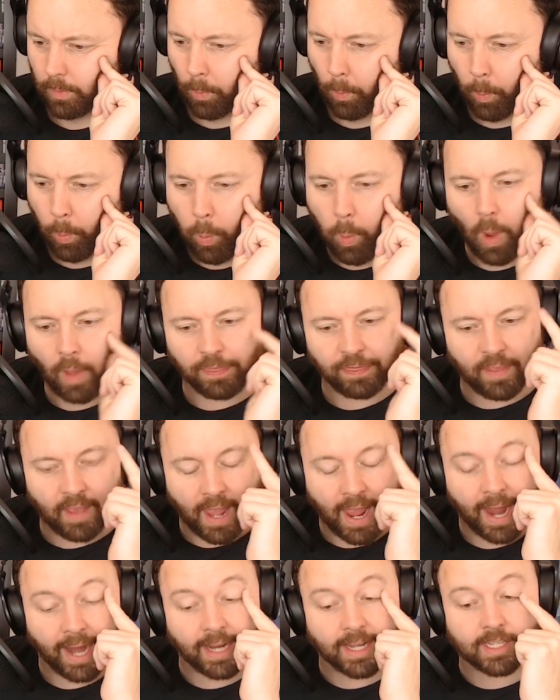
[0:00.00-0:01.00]
What the
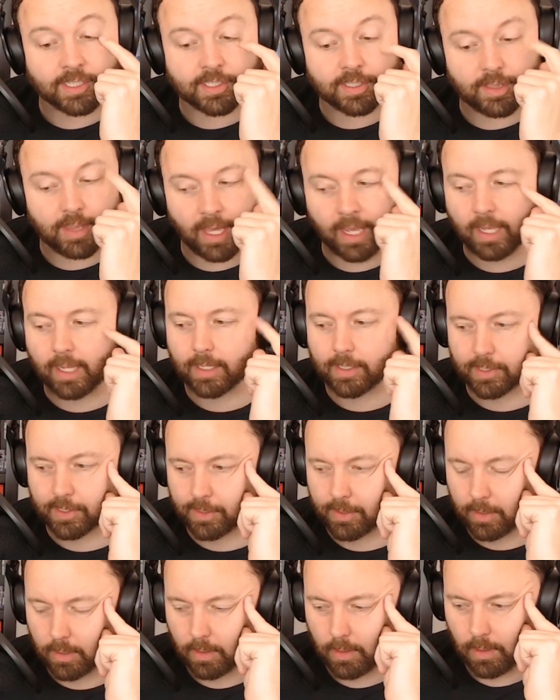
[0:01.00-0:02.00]
heck is
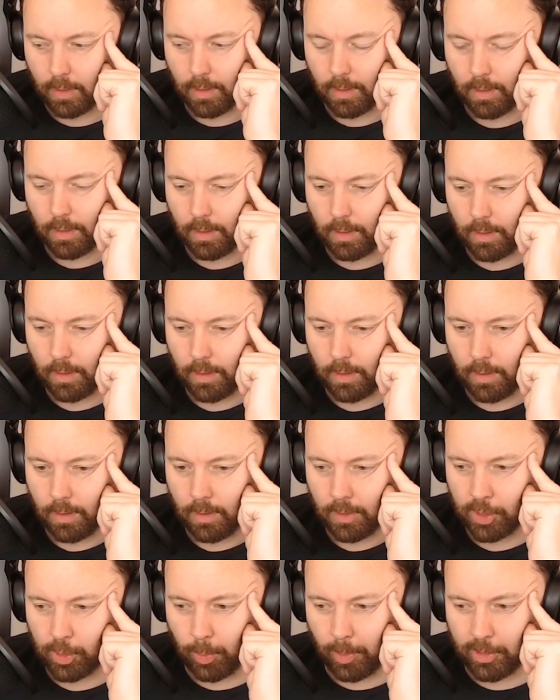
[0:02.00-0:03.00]
this?
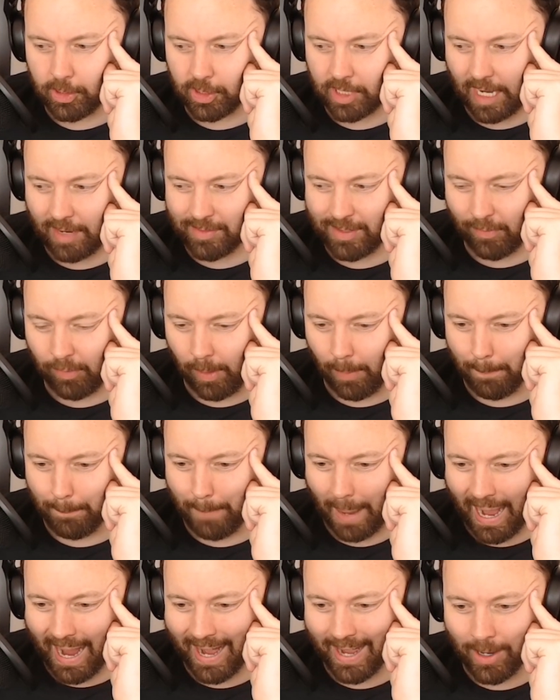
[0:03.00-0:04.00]
So we just have different
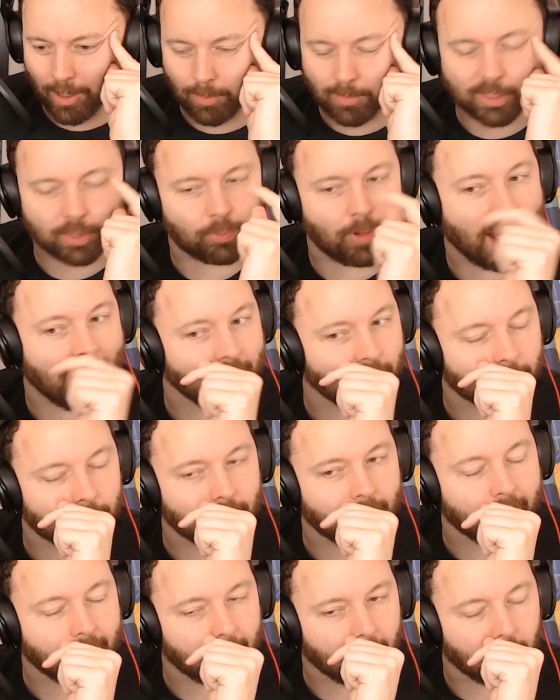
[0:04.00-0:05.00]
biomes
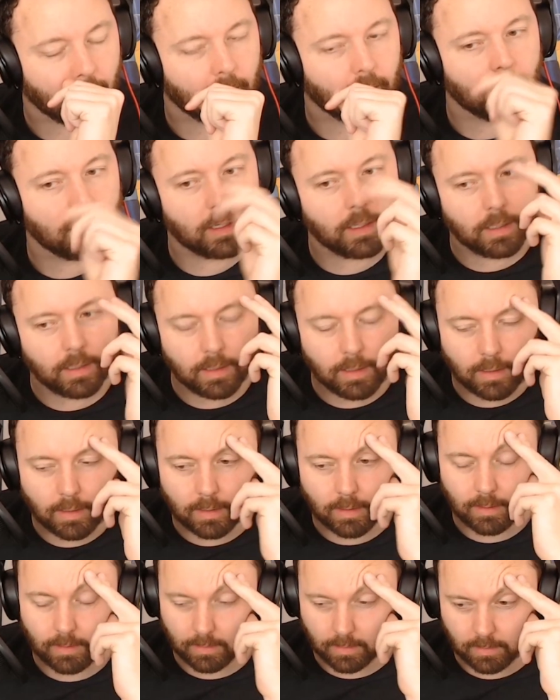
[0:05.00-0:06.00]
randomly
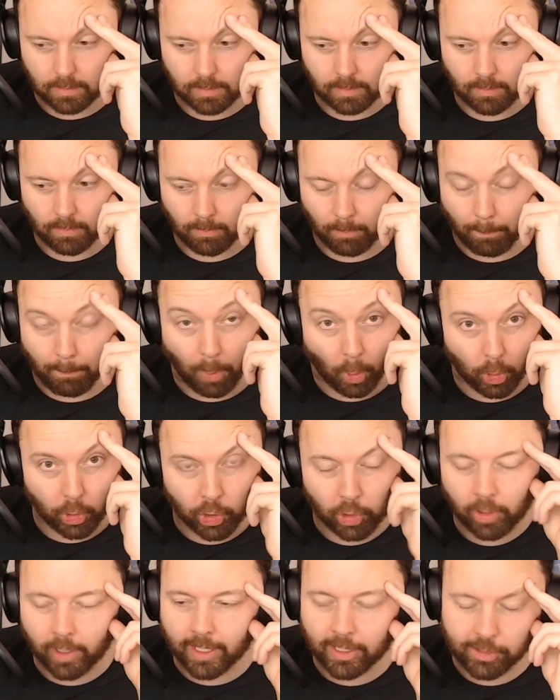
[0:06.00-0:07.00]

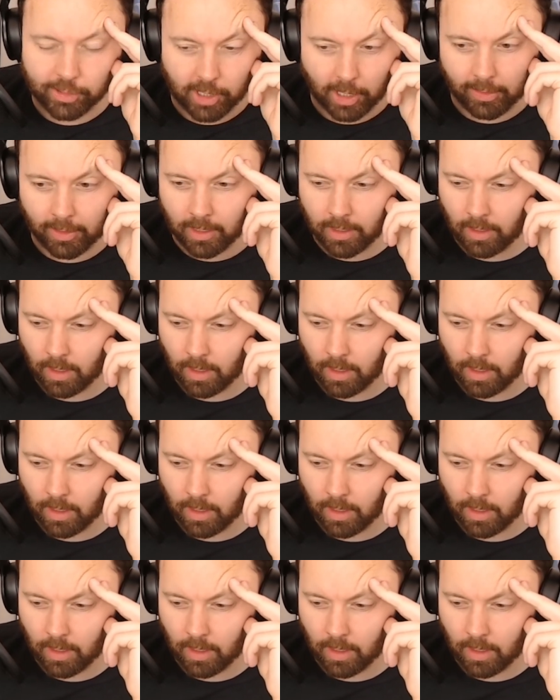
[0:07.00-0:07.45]
bordering each other?